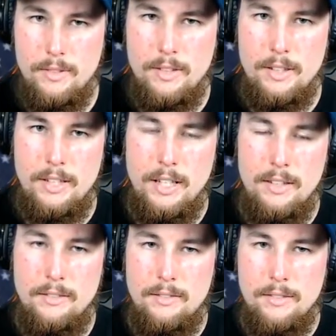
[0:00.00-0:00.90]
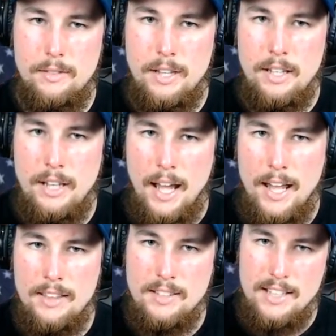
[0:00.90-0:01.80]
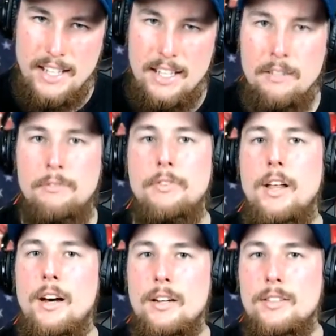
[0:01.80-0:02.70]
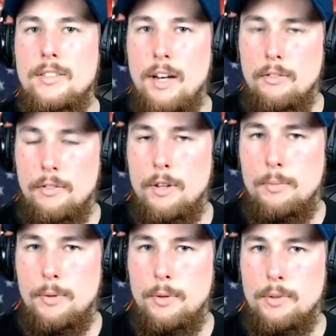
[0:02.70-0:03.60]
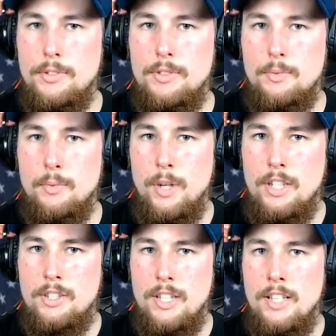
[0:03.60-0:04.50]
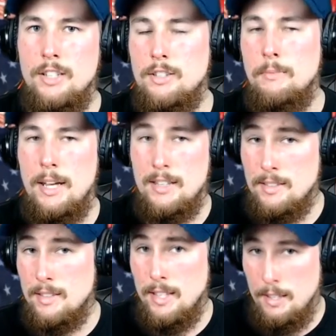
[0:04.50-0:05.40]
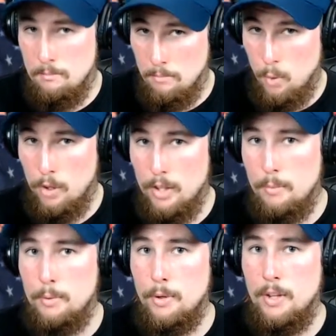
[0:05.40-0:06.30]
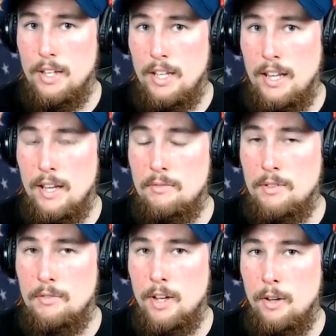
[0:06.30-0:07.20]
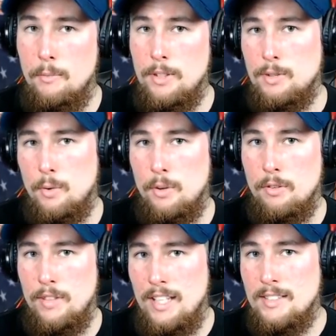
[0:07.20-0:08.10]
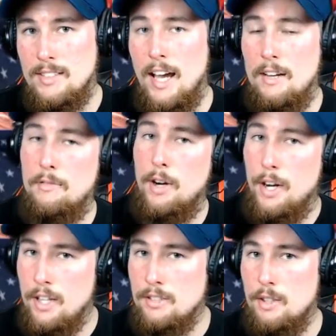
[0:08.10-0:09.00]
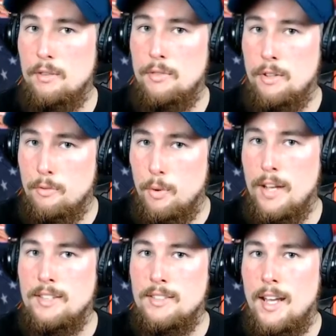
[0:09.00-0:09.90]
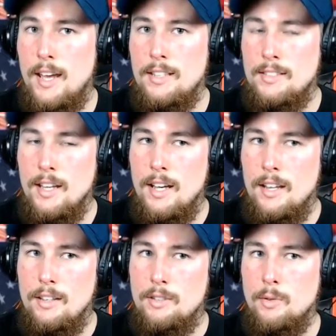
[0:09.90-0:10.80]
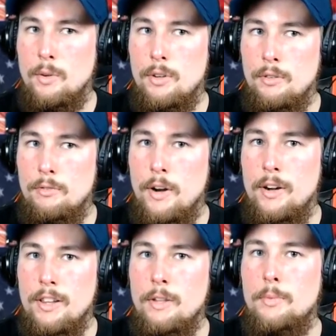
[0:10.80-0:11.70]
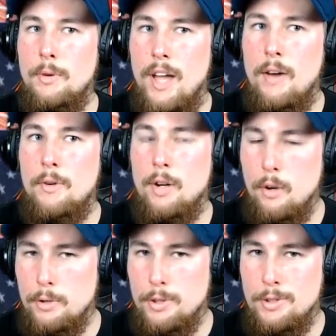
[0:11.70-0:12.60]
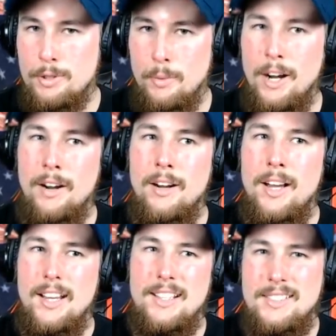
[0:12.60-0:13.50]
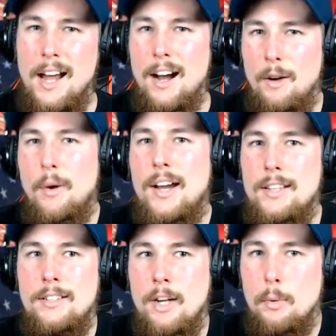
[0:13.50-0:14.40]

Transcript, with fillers: the they, they had this influx of liberals which tended to make the city more liberal and, and they've developed this sort of inside very conservative red states this sort of very liberal counterculture to where it's not quite you know